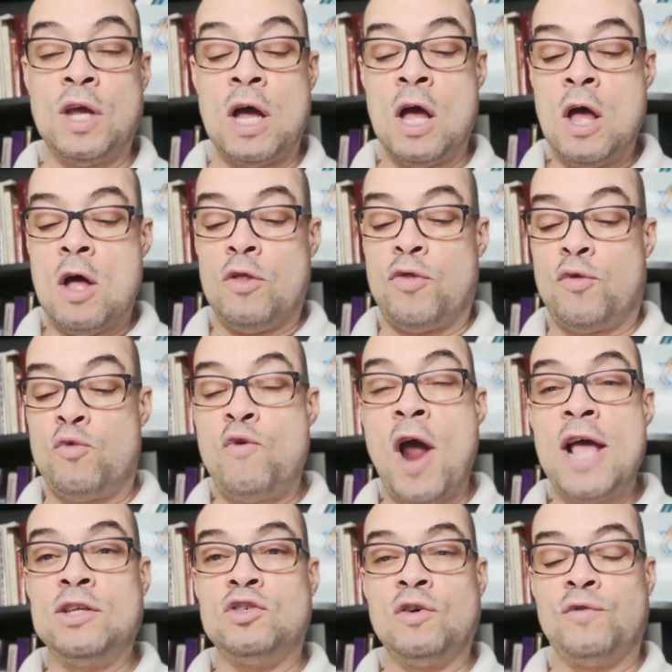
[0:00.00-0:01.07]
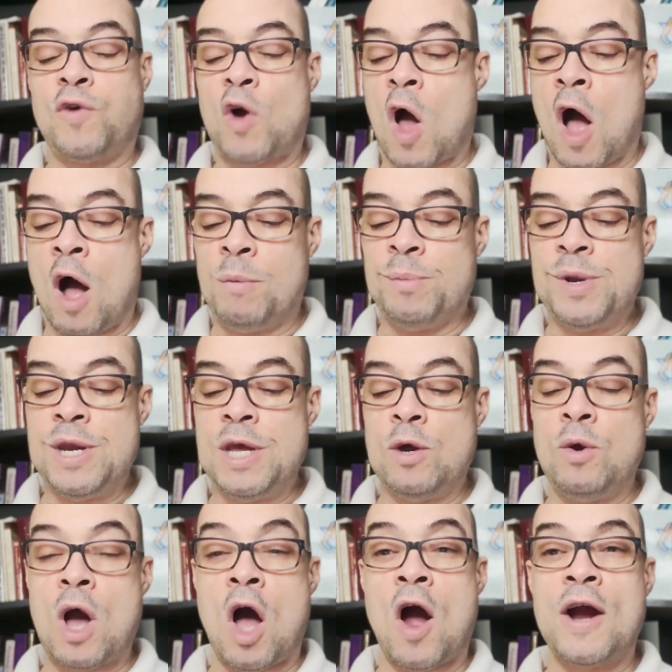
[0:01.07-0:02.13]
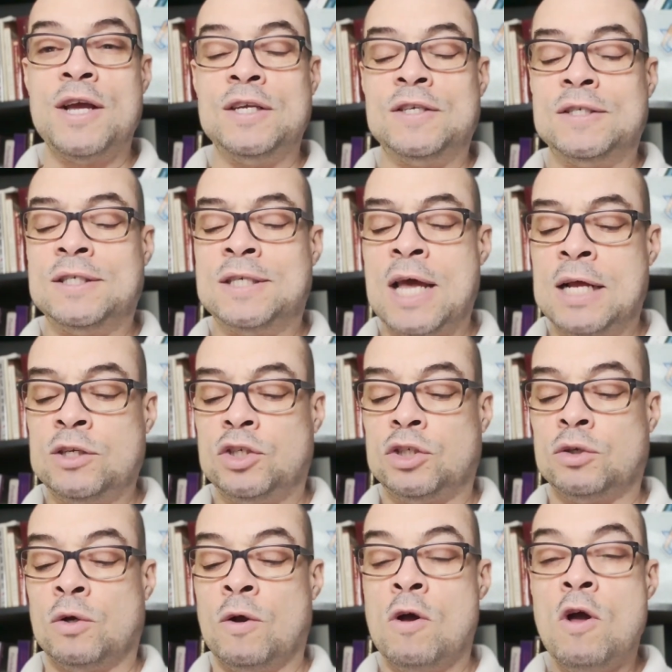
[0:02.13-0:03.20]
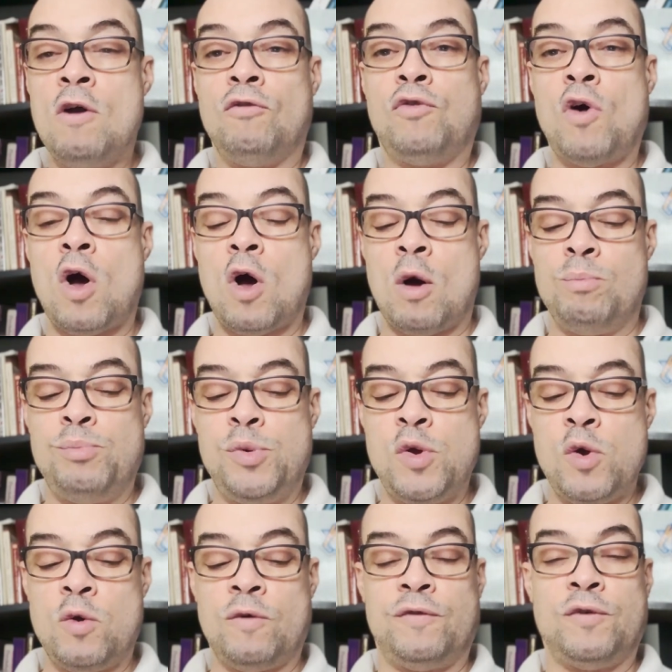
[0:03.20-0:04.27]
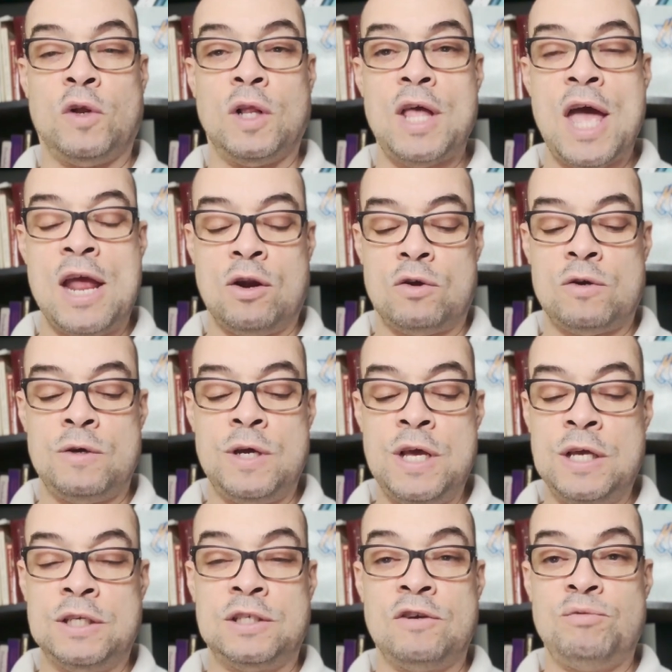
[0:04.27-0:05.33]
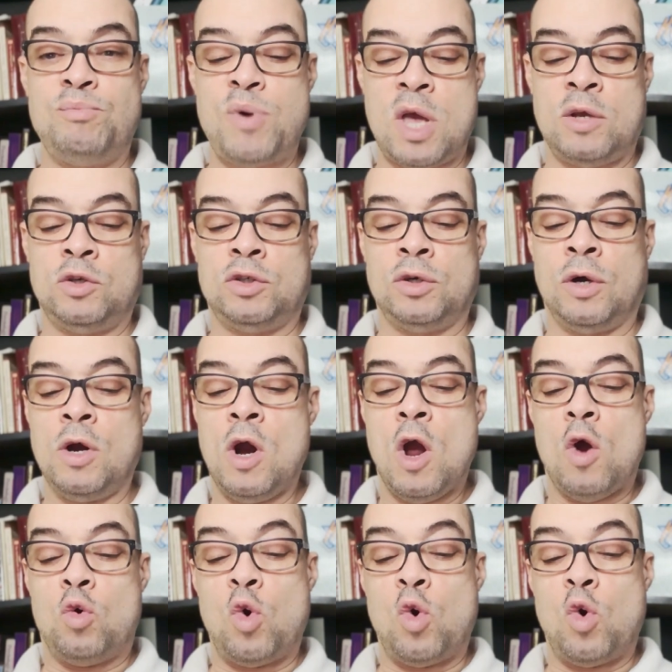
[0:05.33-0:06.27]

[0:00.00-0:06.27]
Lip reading: the threads of harmony are essential for a beautiful and cohesive picture.